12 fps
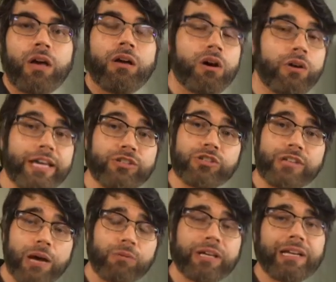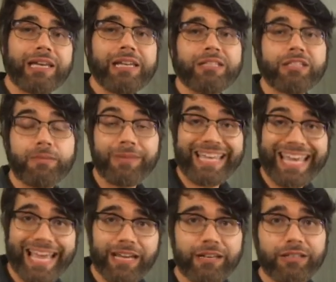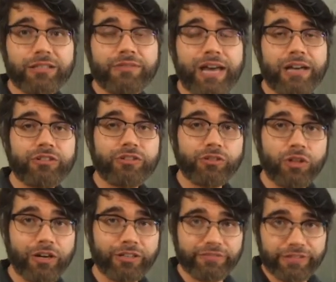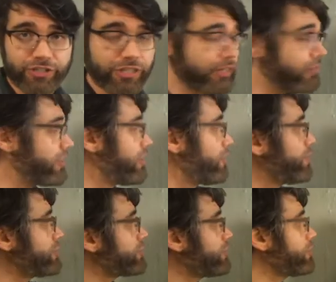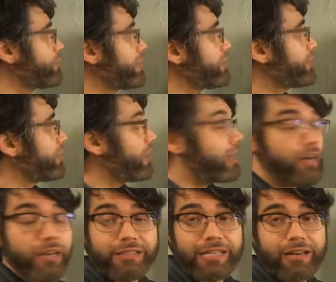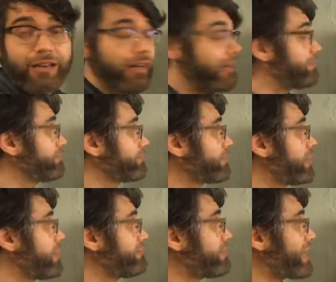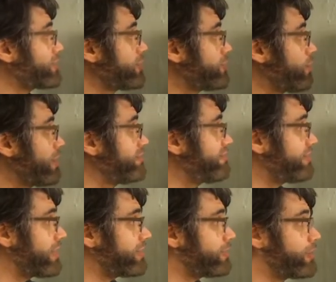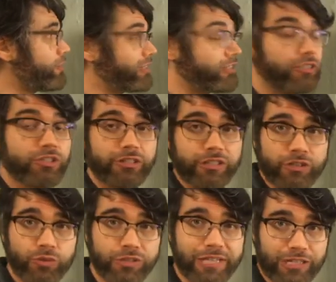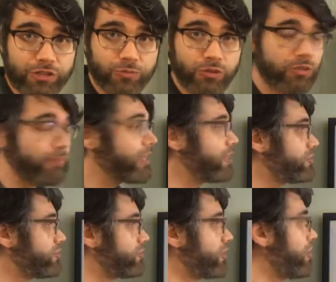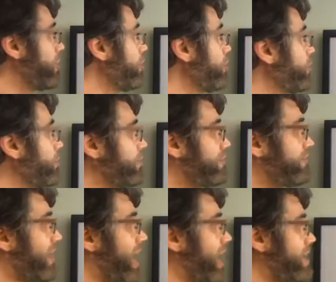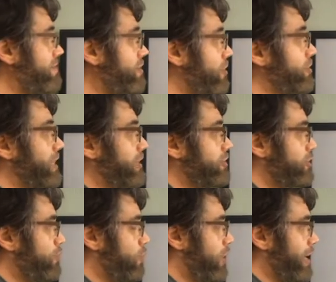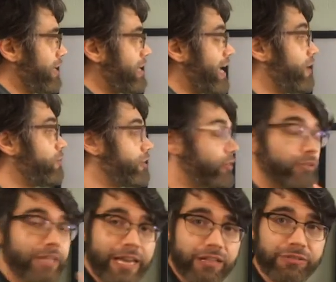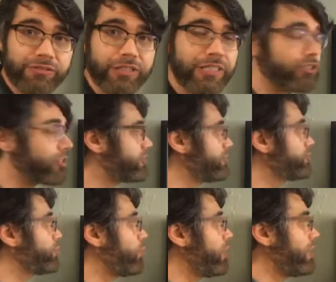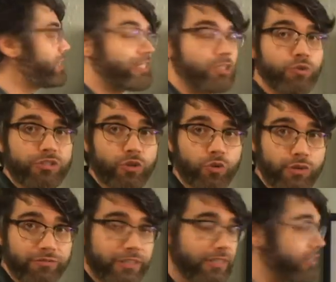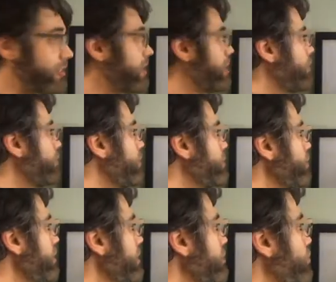Okay, so now we're going to get into the mechanics of how to do long division. We started with a fraction 1/5, and we want to turn it into a decimal. So 5 goes into 1, and we creatively turned 1 into its equivalent, which was